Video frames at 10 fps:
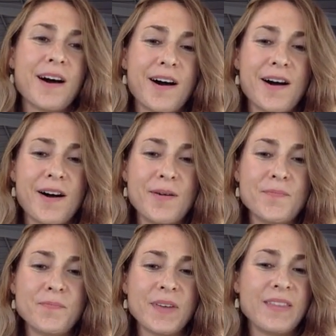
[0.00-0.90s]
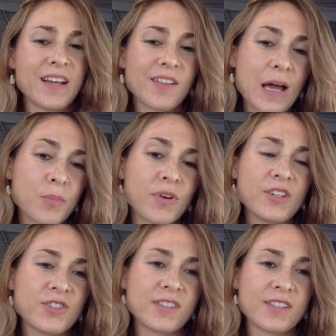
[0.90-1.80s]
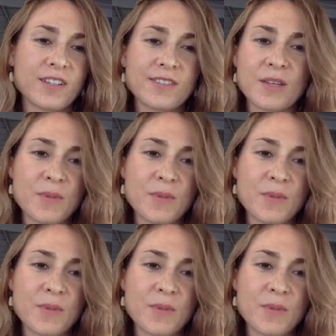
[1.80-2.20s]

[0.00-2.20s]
Um, and then collaboration skills.